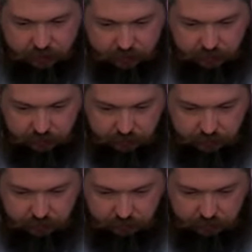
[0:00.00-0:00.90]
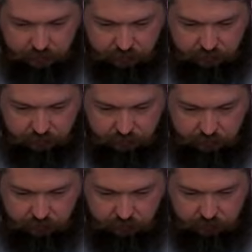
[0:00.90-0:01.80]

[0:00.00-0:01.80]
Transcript: Nobody speaks.